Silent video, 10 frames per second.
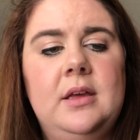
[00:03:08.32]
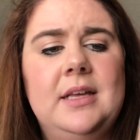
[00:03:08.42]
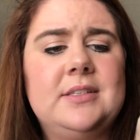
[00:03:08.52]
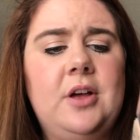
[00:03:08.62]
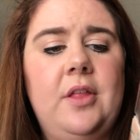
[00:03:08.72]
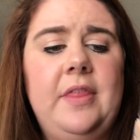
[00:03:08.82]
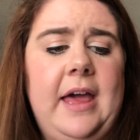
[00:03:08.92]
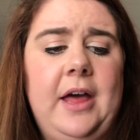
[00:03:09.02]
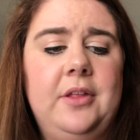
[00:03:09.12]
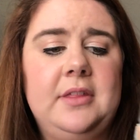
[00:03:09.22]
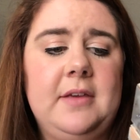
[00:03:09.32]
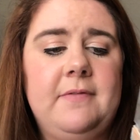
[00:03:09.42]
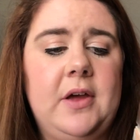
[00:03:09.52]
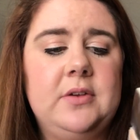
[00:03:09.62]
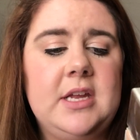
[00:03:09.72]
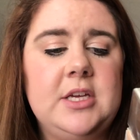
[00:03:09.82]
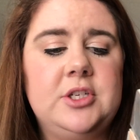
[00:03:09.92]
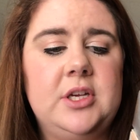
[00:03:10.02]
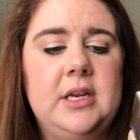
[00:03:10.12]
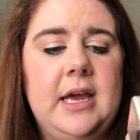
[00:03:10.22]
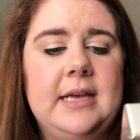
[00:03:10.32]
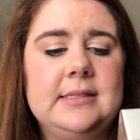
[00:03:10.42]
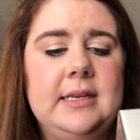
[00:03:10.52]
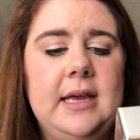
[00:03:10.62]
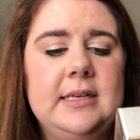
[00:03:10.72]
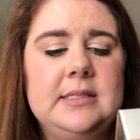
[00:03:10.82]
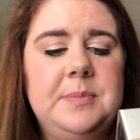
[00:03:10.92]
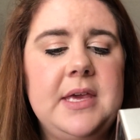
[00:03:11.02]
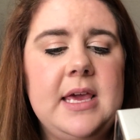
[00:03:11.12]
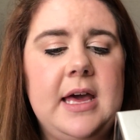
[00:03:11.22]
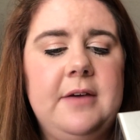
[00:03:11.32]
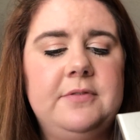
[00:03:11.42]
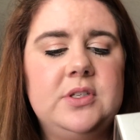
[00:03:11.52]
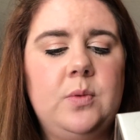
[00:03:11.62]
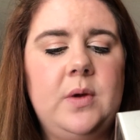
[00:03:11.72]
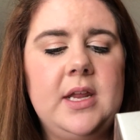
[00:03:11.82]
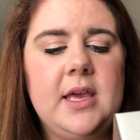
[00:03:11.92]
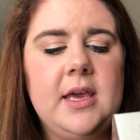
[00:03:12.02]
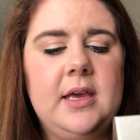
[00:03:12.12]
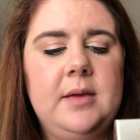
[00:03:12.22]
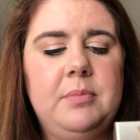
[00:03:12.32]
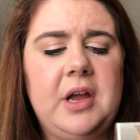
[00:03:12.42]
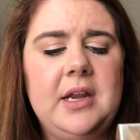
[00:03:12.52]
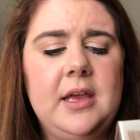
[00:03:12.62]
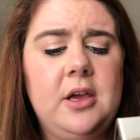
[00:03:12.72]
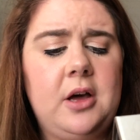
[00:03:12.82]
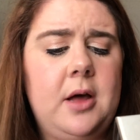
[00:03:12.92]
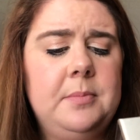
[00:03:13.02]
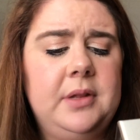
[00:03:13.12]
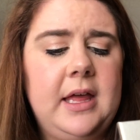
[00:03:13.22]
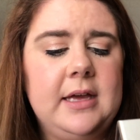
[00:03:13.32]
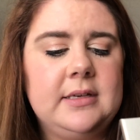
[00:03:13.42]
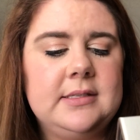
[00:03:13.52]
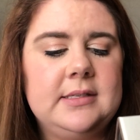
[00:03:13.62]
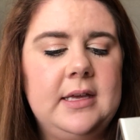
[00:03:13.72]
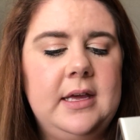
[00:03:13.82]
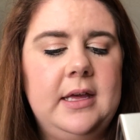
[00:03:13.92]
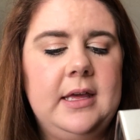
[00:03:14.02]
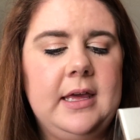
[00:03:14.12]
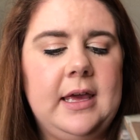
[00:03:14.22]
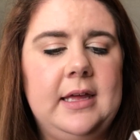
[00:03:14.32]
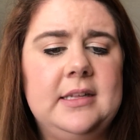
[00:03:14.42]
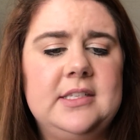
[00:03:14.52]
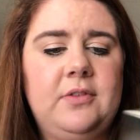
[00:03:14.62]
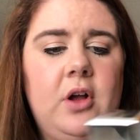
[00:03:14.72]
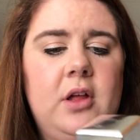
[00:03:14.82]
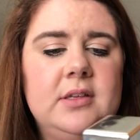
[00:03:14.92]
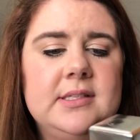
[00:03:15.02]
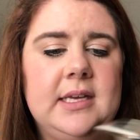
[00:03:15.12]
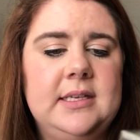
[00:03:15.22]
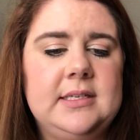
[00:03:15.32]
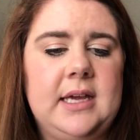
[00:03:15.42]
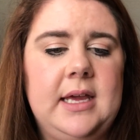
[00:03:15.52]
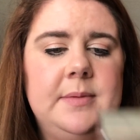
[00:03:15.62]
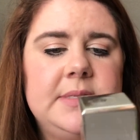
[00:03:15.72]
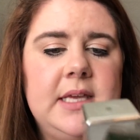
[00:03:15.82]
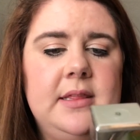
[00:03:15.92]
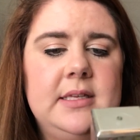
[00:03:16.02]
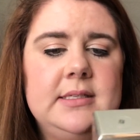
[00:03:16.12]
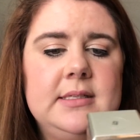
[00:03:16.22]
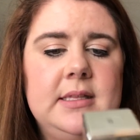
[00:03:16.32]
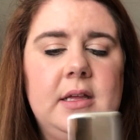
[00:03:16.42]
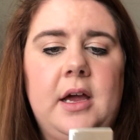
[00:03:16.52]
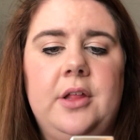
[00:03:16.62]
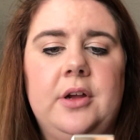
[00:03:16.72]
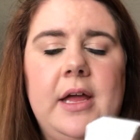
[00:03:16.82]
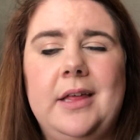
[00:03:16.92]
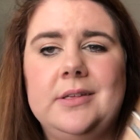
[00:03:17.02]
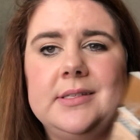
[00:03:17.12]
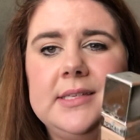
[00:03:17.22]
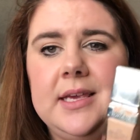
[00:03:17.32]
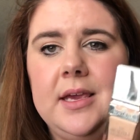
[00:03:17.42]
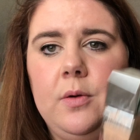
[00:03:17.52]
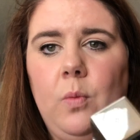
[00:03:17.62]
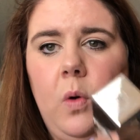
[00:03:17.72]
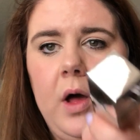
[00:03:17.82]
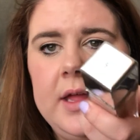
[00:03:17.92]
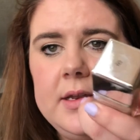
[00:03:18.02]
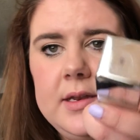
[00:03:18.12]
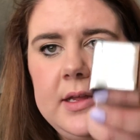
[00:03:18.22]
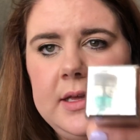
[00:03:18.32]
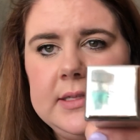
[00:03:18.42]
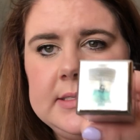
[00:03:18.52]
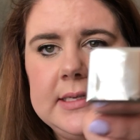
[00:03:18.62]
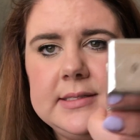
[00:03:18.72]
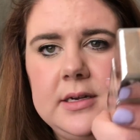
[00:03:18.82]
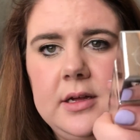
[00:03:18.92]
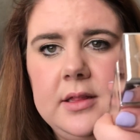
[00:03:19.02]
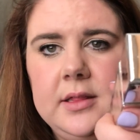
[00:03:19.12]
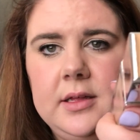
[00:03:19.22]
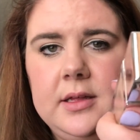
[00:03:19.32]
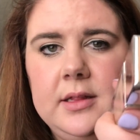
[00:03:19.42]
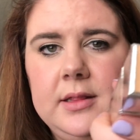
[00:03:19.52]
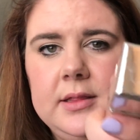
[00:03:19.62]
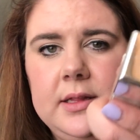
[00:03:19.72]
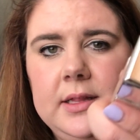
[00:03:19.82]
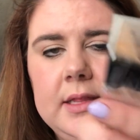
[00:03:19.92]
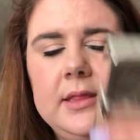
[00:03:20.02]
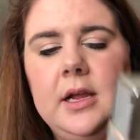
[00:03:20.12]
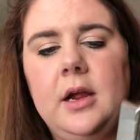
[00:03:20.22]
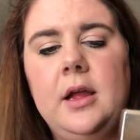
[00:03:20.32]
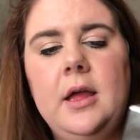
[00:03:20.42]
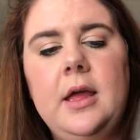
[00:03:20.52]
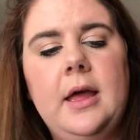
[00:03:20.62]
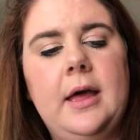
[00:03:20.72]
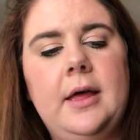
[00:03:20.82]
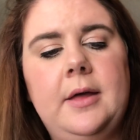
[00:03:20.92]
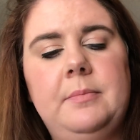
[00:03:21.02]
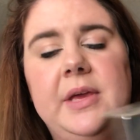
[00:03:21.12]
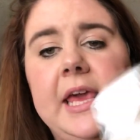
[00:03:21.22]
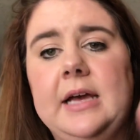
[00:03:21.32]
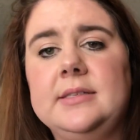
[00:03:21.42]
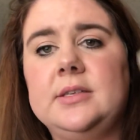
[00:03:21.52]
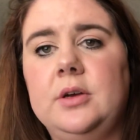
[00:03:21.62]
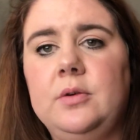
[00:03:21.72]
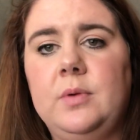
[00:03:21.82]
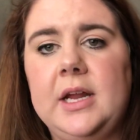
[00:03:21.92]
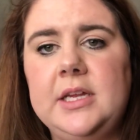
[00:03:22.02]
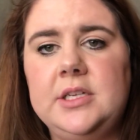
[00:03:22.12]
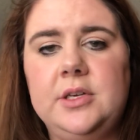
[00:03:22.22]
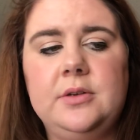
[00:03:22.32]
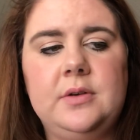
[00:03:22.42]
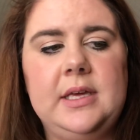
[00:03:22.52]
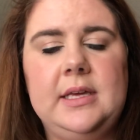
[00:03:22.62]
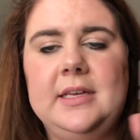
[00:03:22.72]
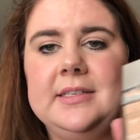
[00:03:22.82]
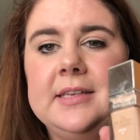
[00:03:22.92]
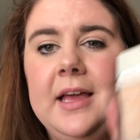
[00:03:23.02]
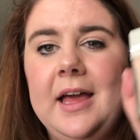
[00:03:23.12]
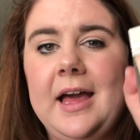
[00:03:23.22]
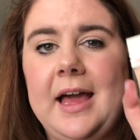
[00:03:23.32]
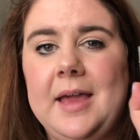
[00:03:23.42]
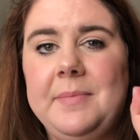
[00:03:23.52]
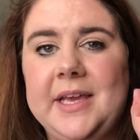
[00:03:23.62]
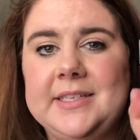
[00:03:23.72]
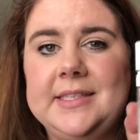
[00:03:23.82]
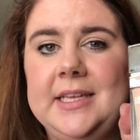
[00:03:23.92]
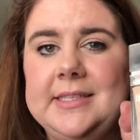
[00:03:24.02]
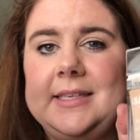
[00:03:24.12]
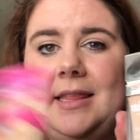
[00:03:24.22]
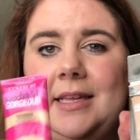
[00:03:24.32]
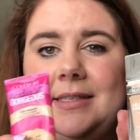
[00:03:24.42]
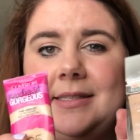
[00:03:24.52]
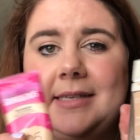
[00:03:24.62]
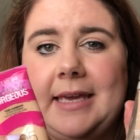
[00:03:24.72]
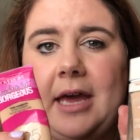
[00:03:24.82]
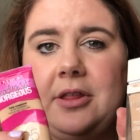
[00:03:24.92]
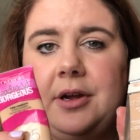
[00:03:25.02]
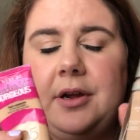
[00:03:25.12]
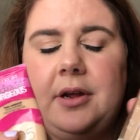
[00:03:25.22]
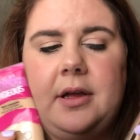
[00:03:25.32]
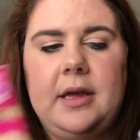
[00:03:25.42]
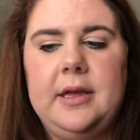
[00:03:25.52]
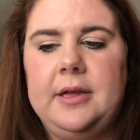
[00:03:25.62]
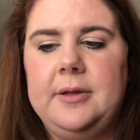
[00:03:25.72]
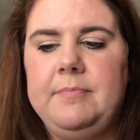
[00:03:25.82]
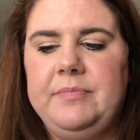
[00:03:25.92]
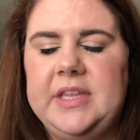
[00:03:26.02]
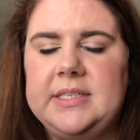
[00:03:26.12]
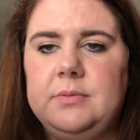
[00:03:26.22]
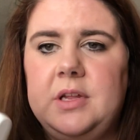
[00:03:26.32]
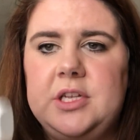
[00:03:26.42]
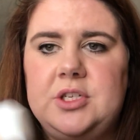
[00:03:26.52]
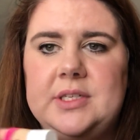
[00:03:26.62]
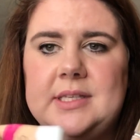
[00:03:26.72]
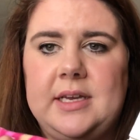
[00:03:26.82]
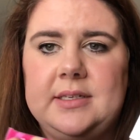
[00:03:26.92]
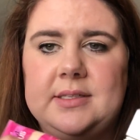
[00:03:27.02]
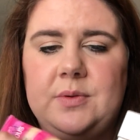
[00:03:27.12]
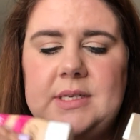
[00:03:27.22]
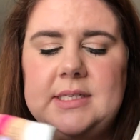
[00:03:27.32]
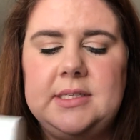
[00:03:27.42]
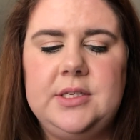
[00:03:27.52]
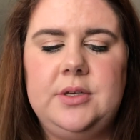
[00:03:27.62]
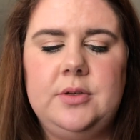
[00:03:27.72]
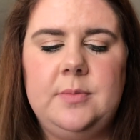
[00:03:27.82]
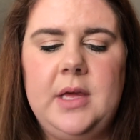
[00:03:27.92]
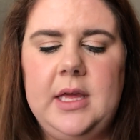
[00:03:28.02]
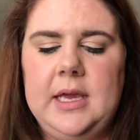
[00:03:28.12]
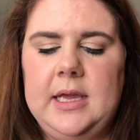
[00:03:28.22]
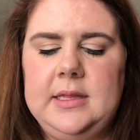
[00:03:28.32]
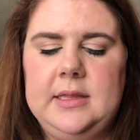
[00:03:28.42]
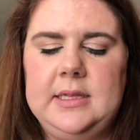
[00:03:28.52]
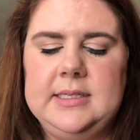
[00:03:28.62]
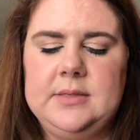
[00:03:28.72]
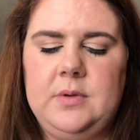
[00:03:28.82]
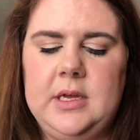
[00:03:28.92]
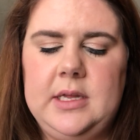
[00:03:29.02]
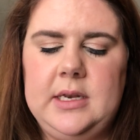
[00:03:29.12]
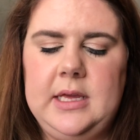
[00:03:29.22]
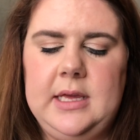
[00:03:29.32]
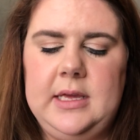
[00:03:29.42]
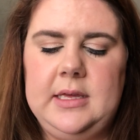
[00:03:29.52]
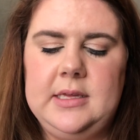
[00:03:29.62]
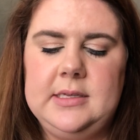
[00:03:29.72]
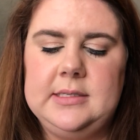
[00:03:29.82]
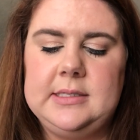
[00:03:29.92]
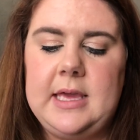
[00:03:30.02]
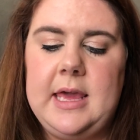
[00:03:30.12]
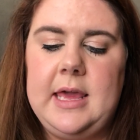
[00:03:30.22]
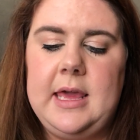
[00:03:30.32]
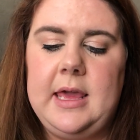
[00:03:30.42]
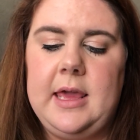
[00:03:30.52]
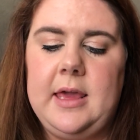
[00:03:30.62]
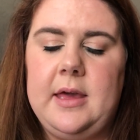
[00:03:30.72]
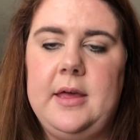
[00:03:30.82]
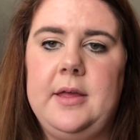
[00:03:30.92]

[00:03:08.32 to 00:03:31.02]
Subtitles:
It's called the Healthy Foundation. It has an SPF 20 brightening complex and it's for all skin types. And this is in the color LC1. It says it on the lid there. But yeah, so what I do is I mix this and this together. This one is just like a squeezy tube. And then this one is a